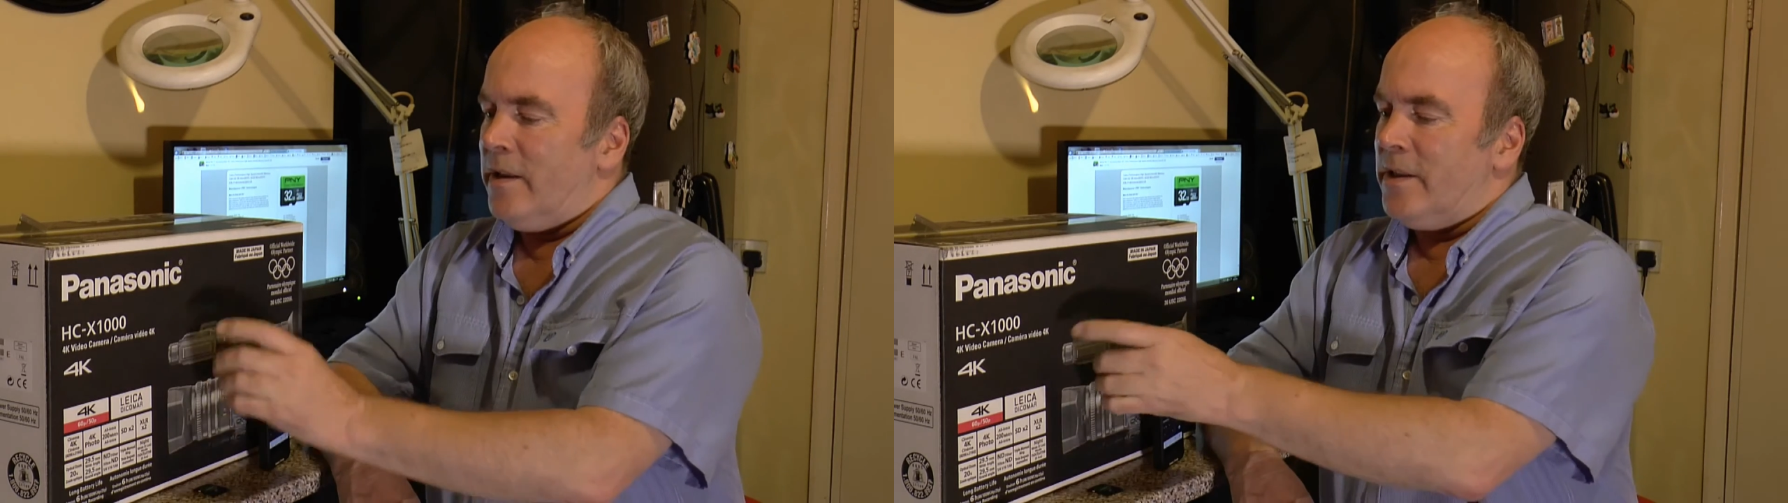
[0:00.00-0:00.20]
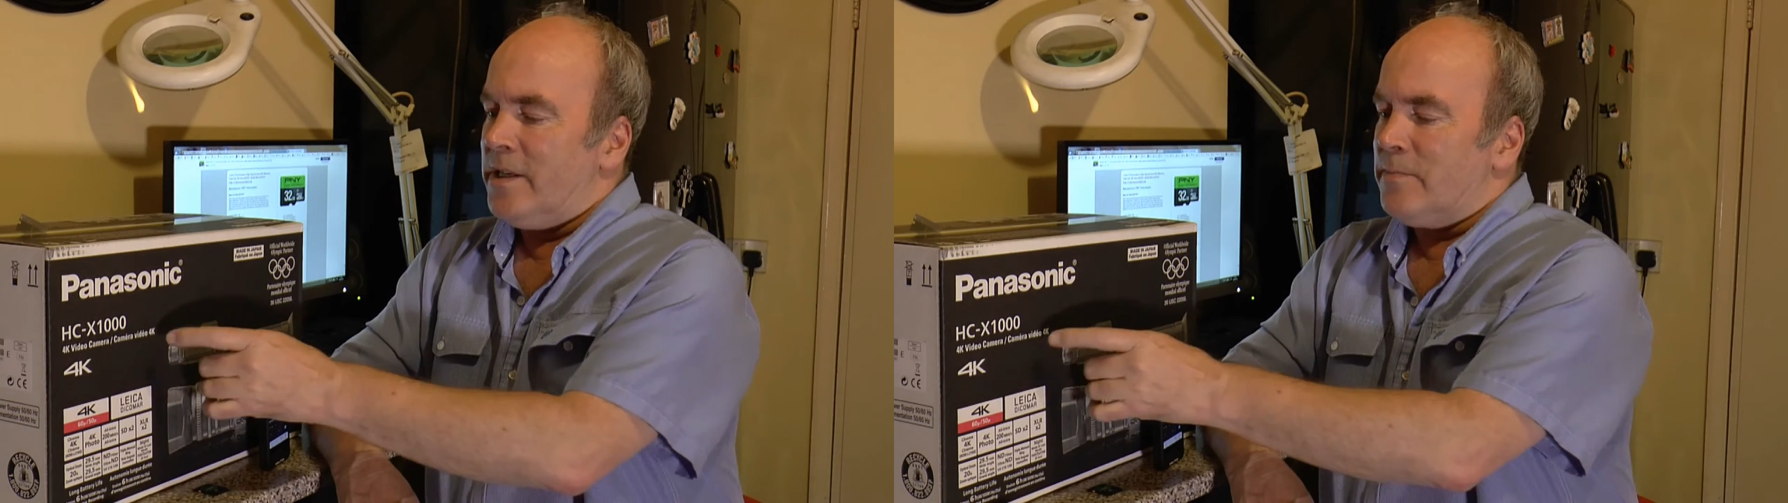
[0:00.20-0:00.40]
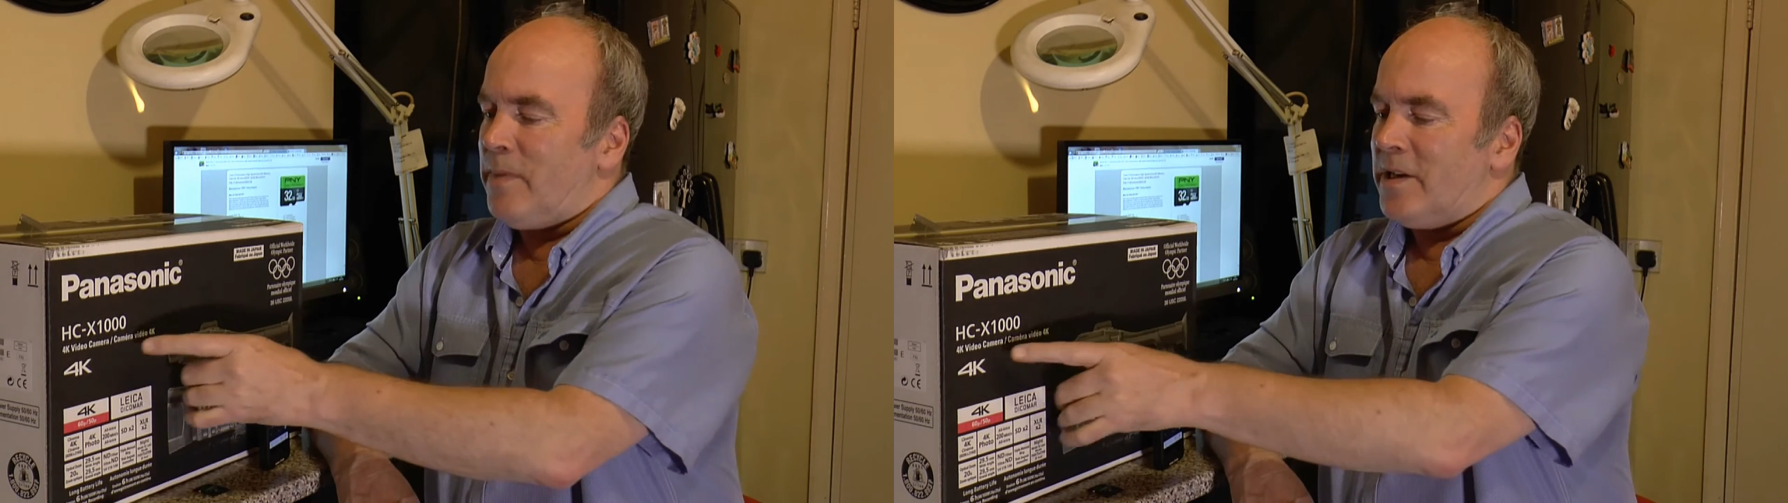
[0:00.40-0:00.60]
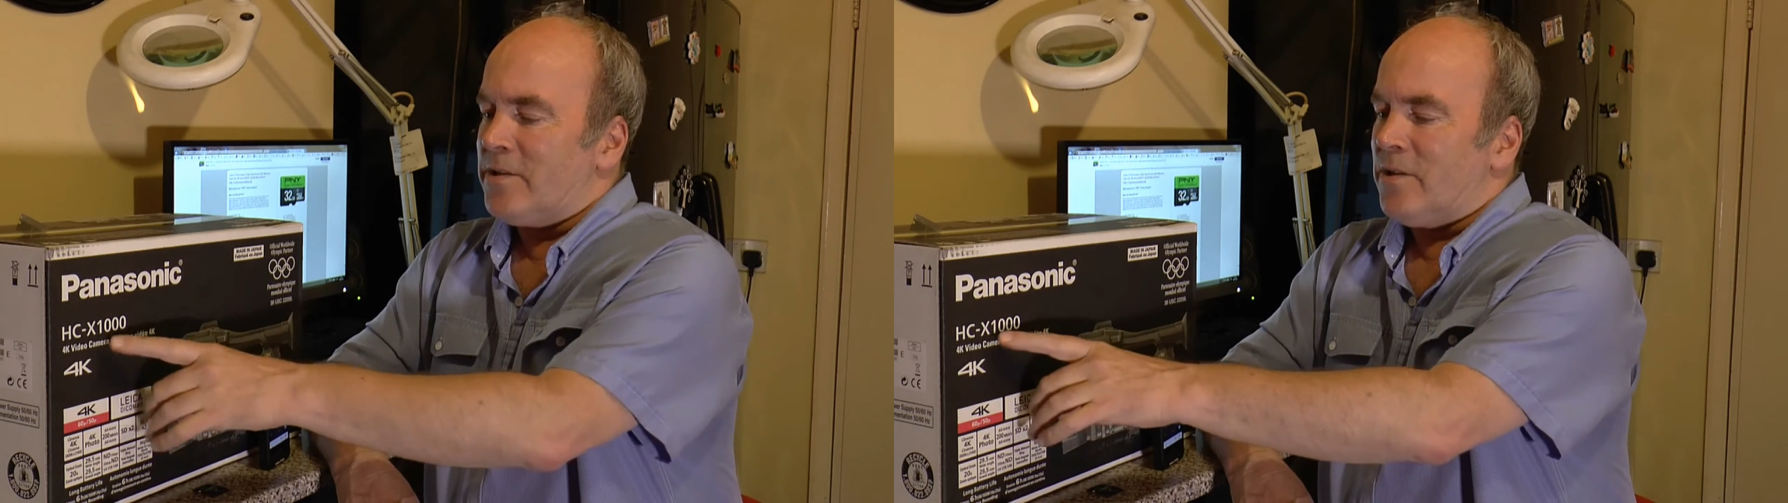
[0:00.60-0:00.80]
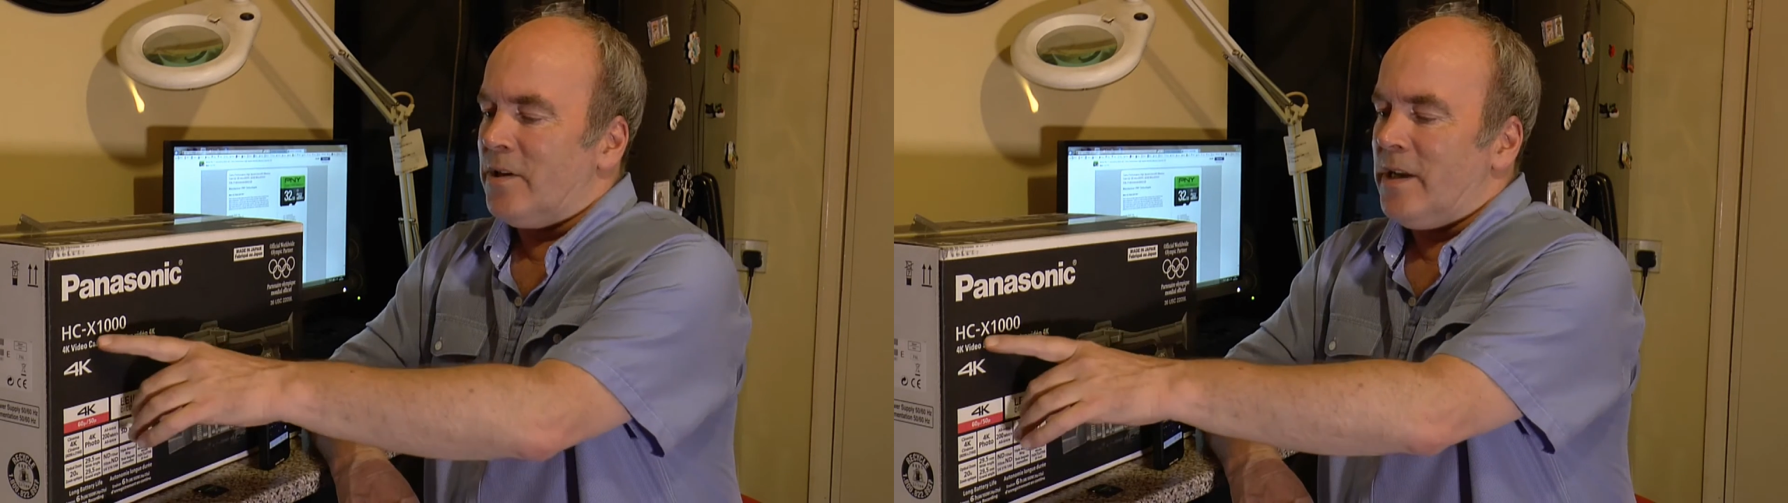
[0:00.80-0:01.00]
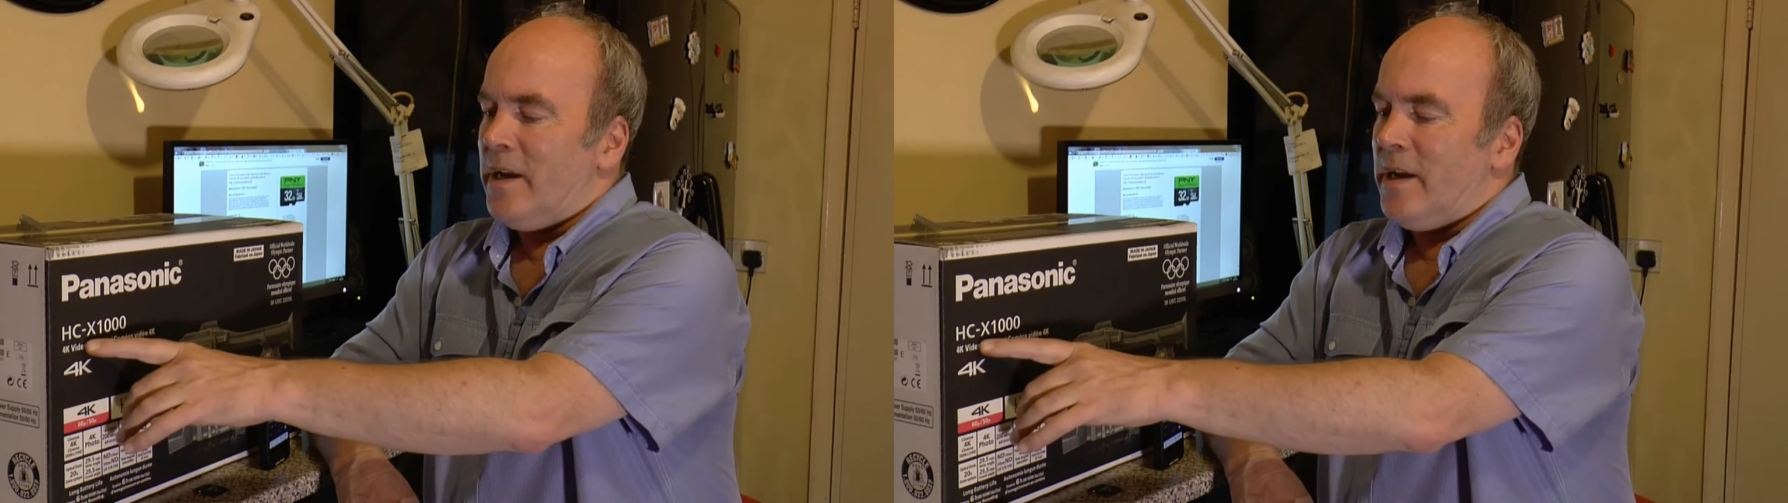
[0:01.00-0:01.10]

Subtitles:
This Panasonic